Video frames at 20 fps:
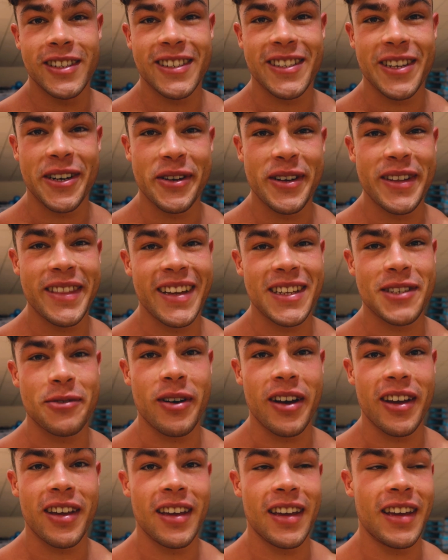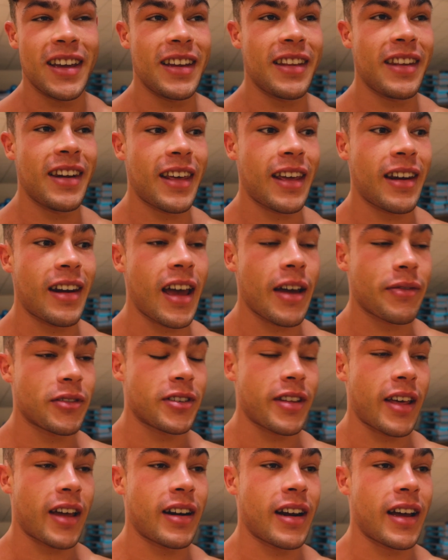So that's why. And then
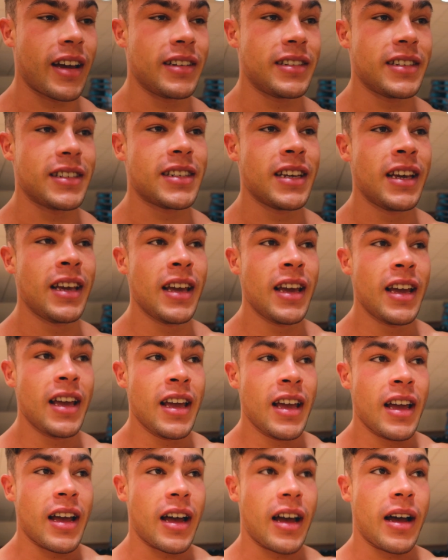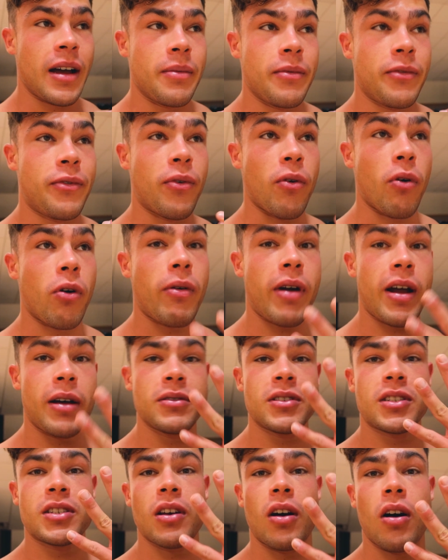after that, I did 4
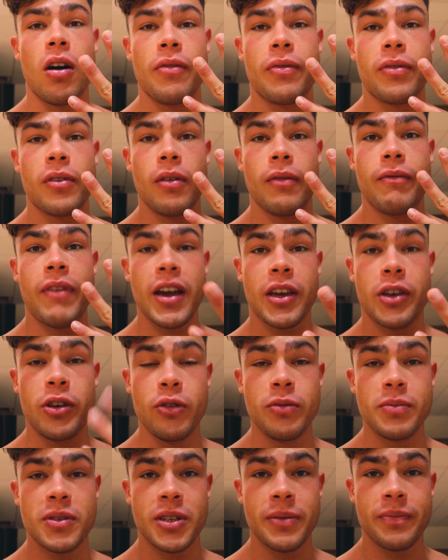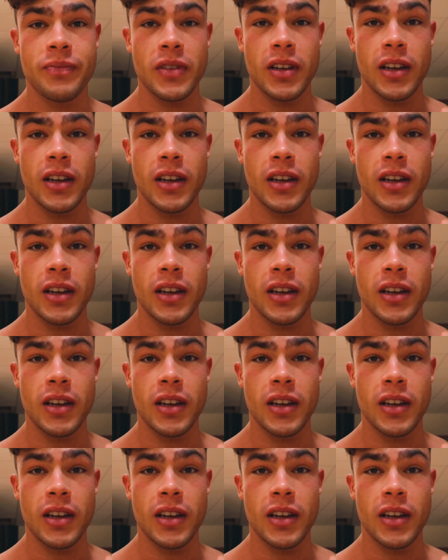rounds of vacuums,